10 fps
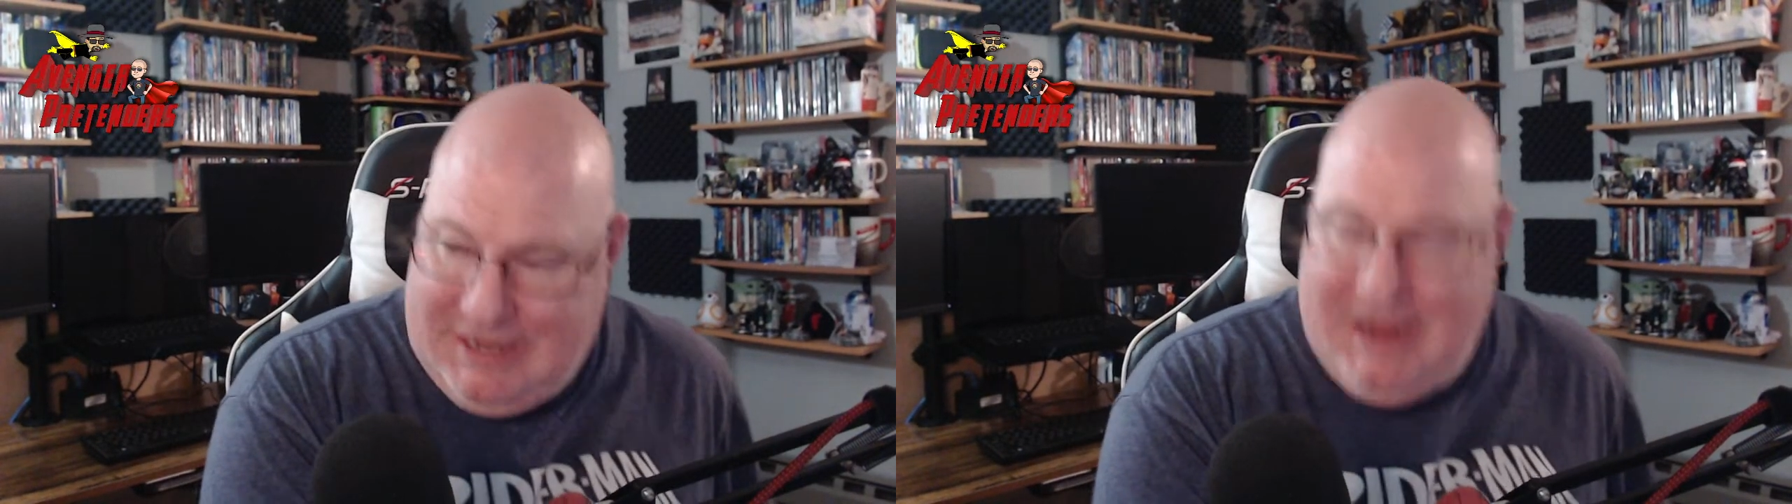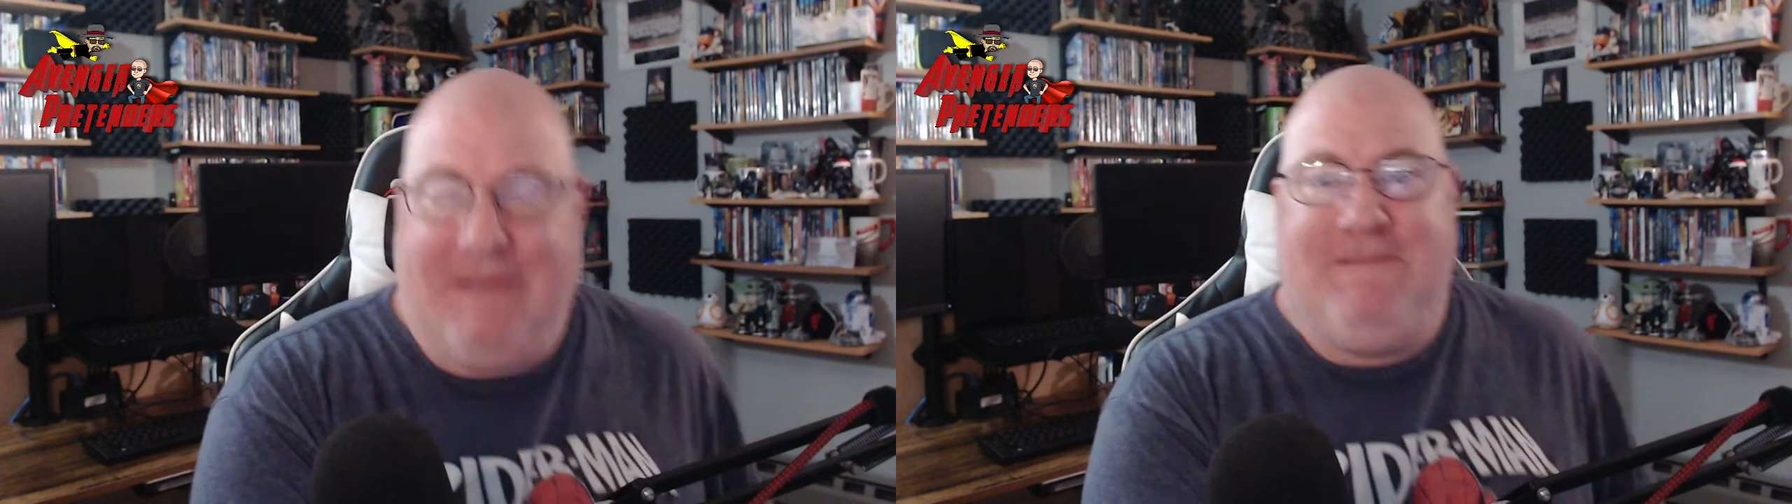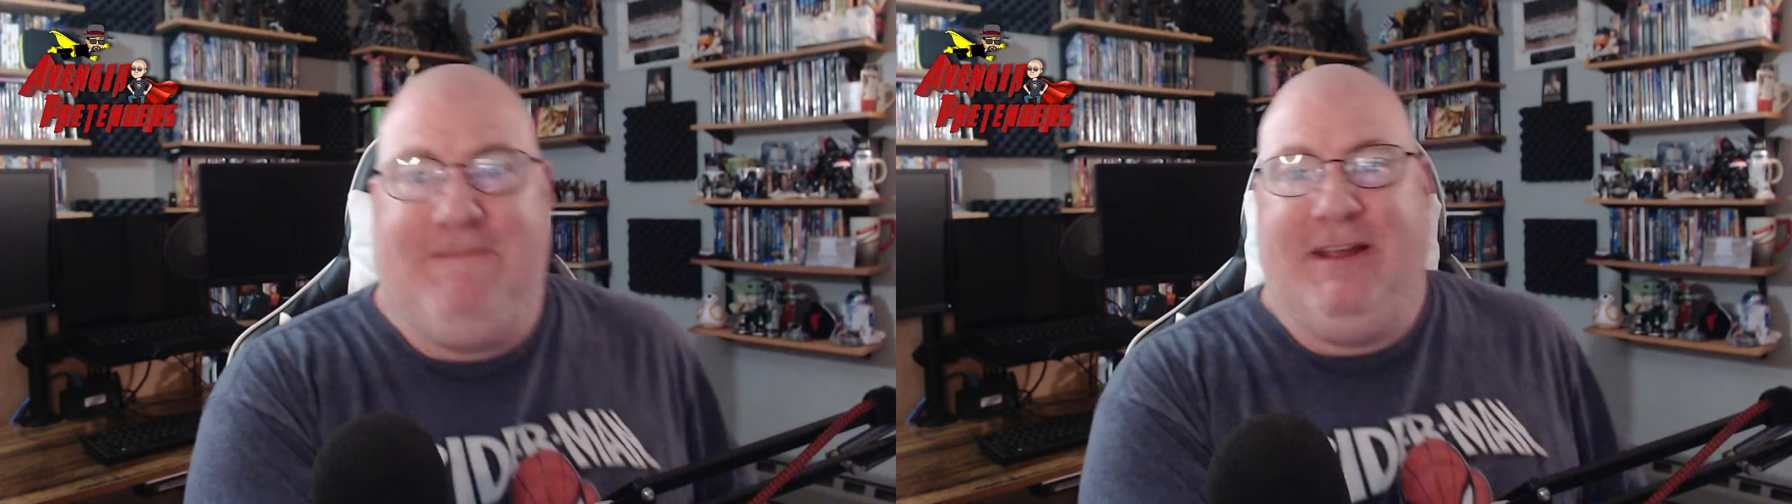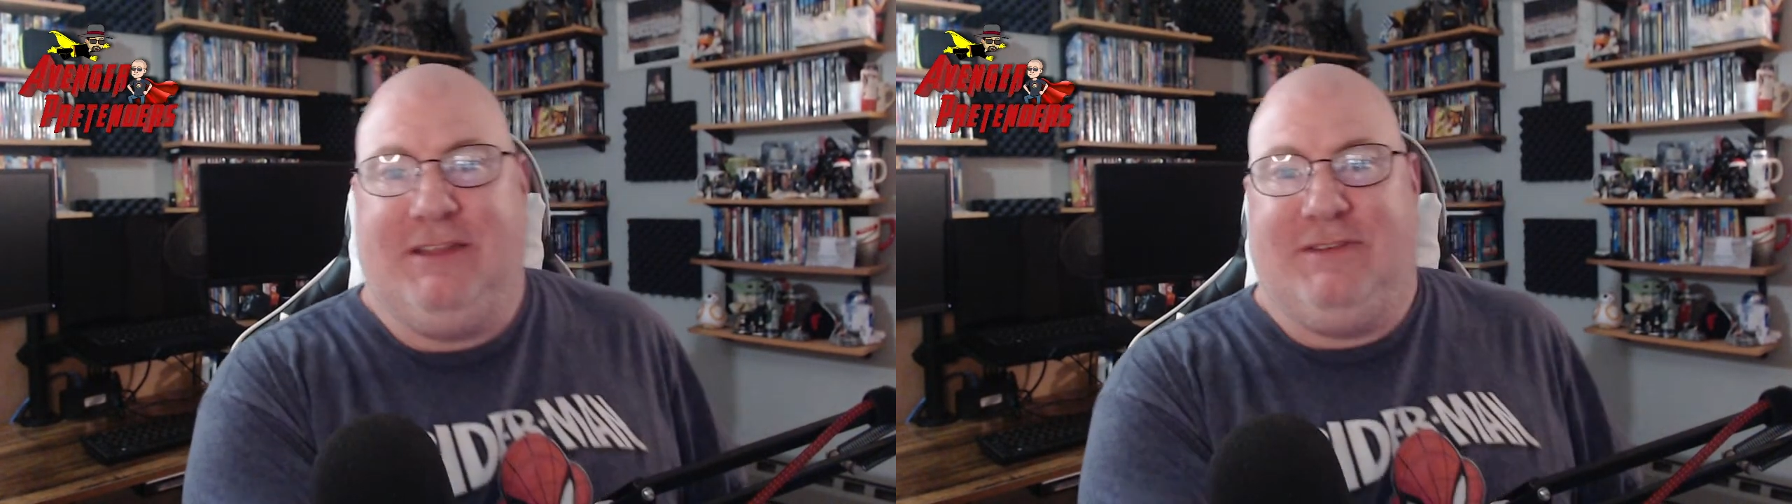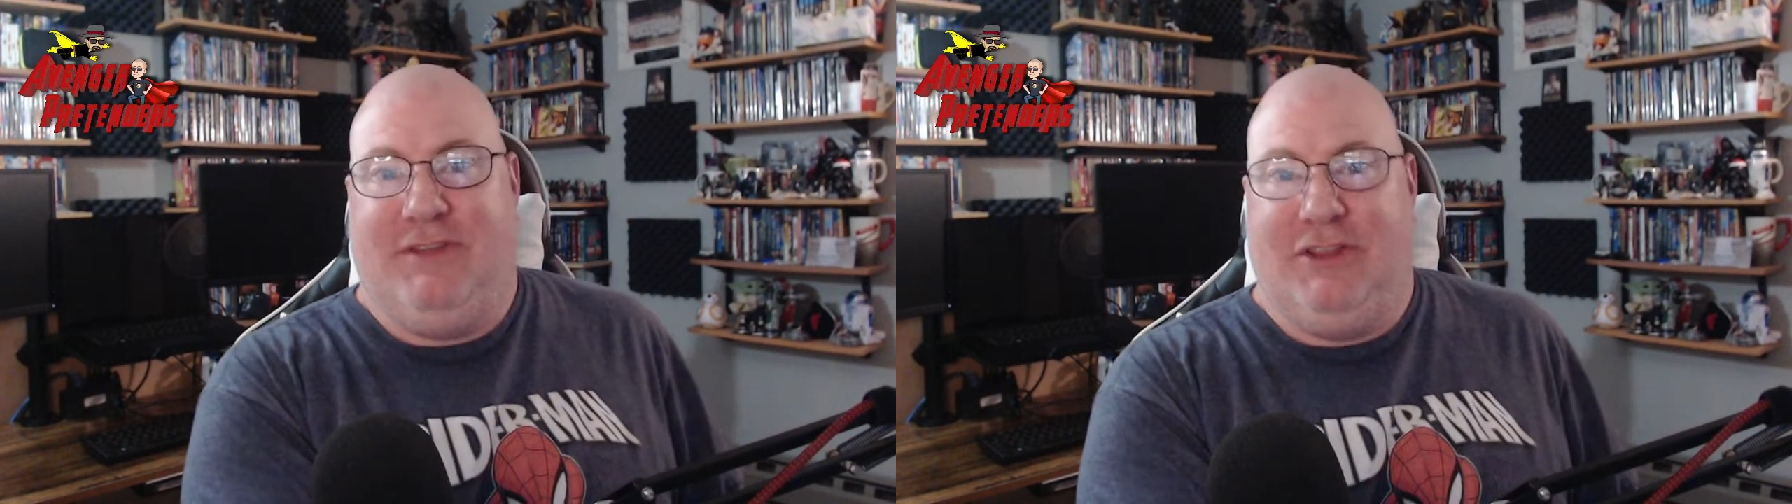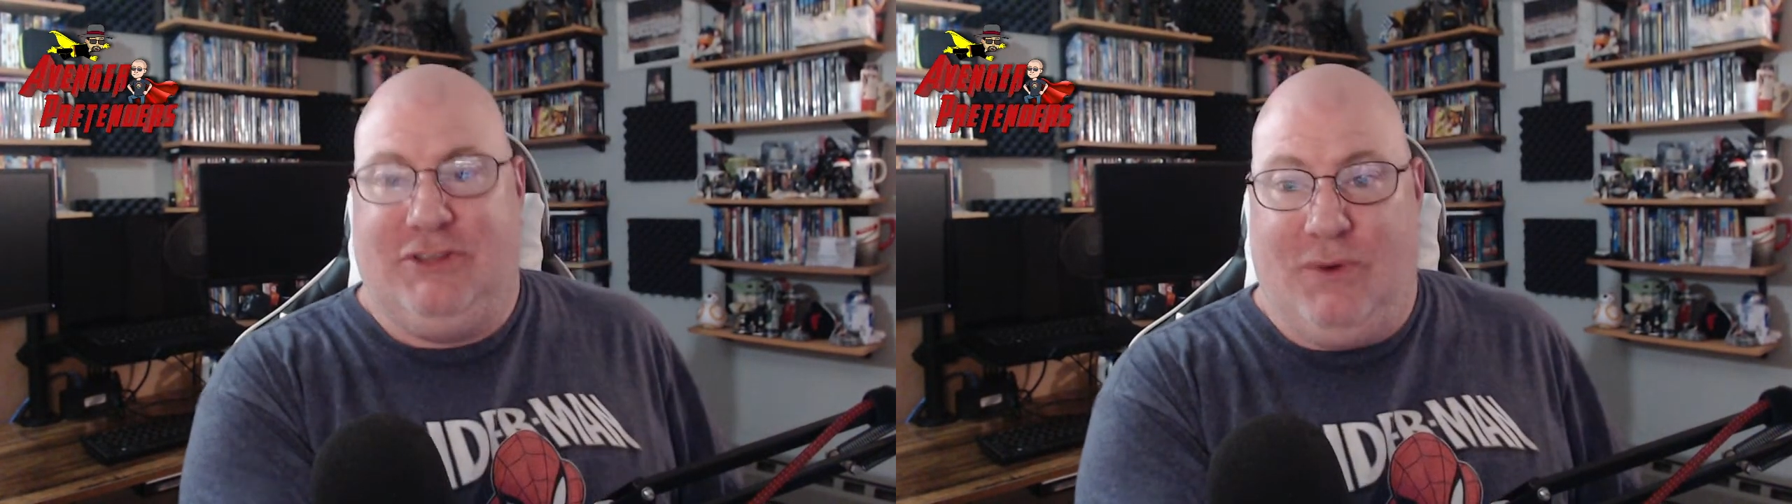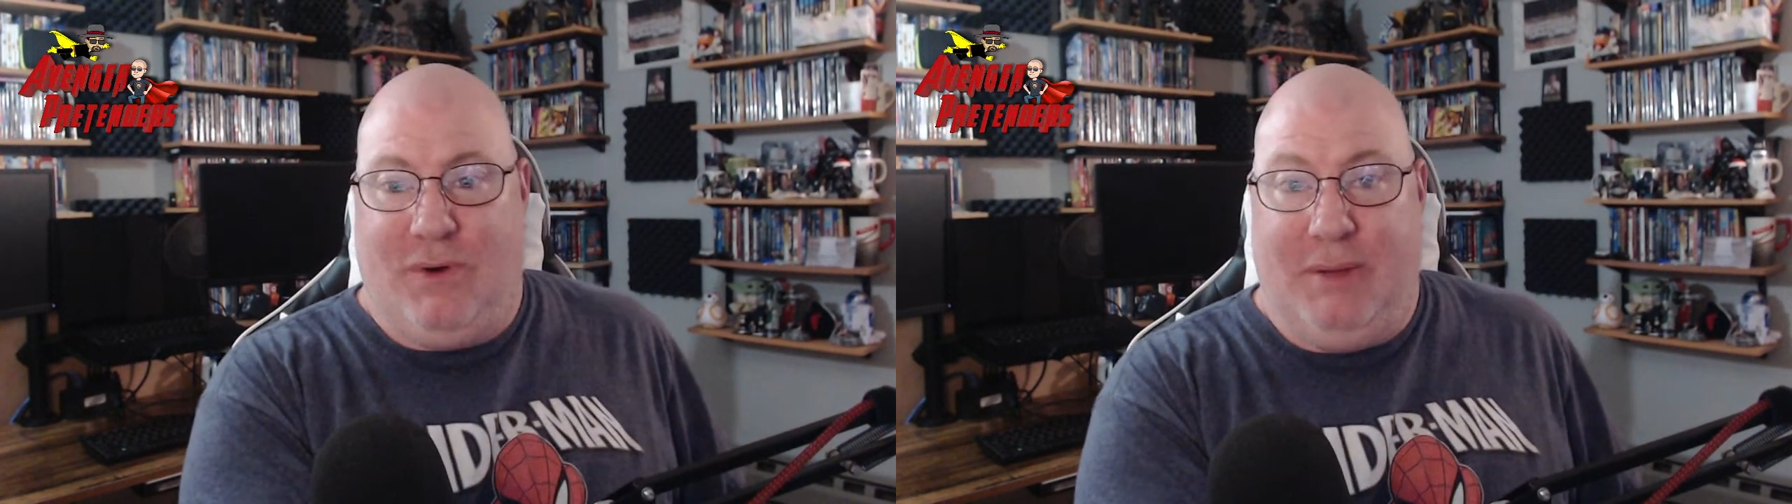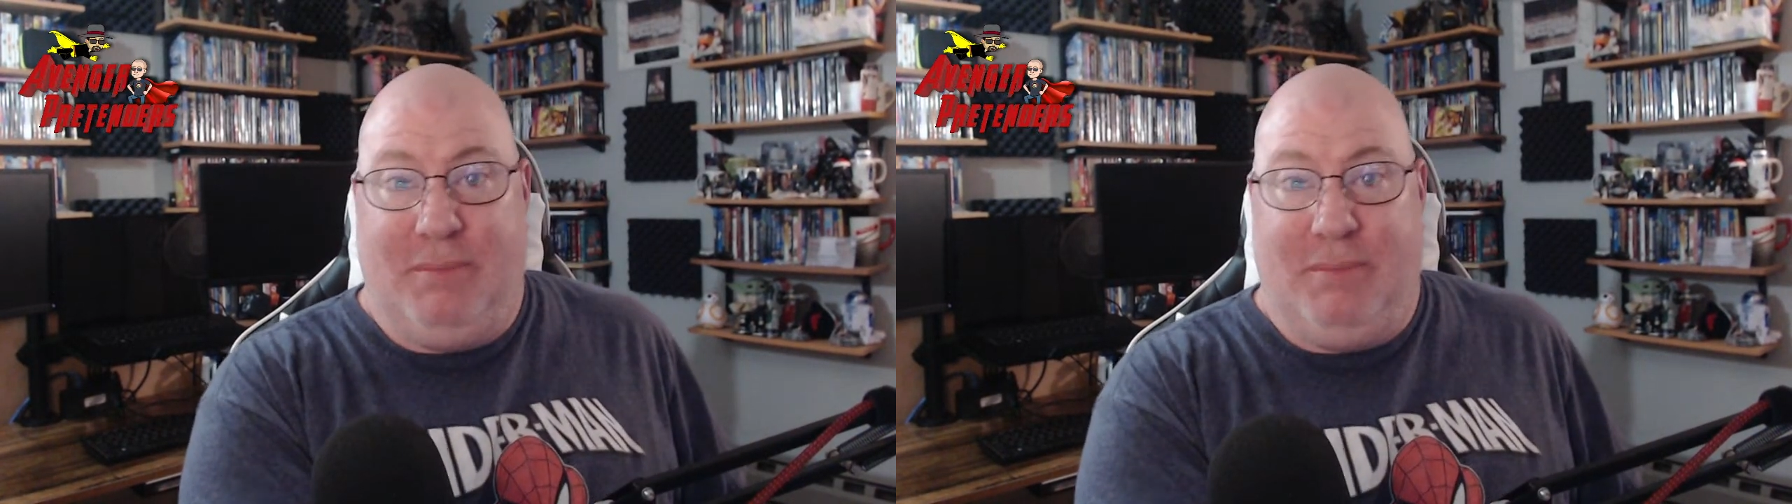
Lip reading: It fits for the story,